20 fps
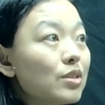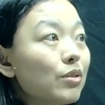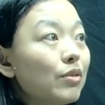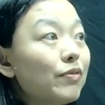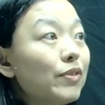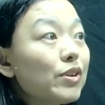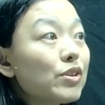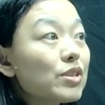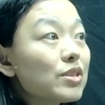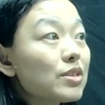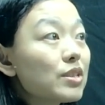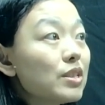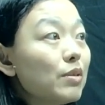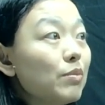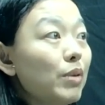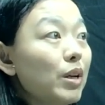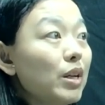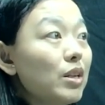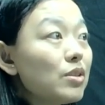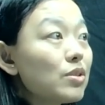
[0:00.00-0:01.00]
So efficiency
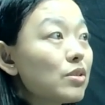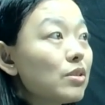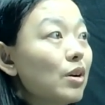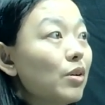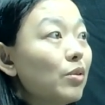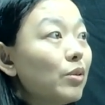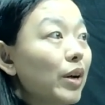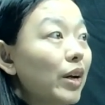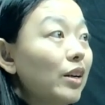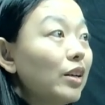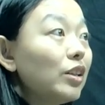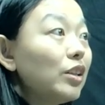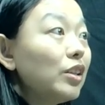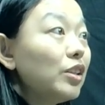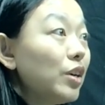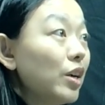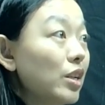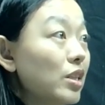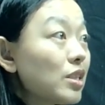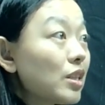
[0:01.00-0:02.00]
means, okay, the
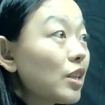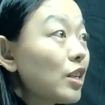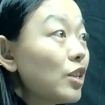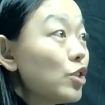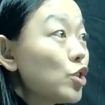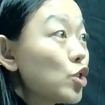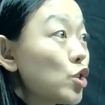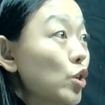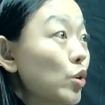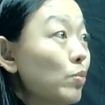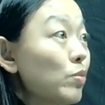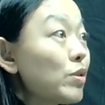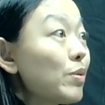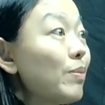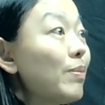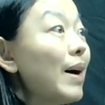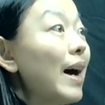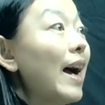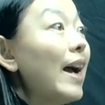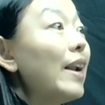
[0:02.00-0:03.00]
goods
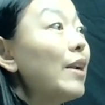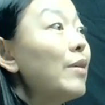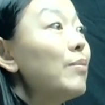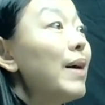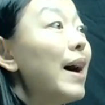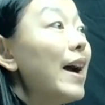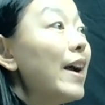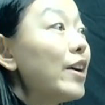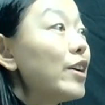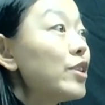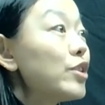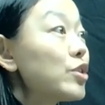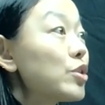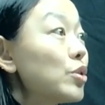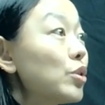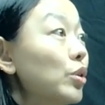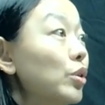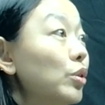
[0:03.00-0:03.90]
consumed by the buyers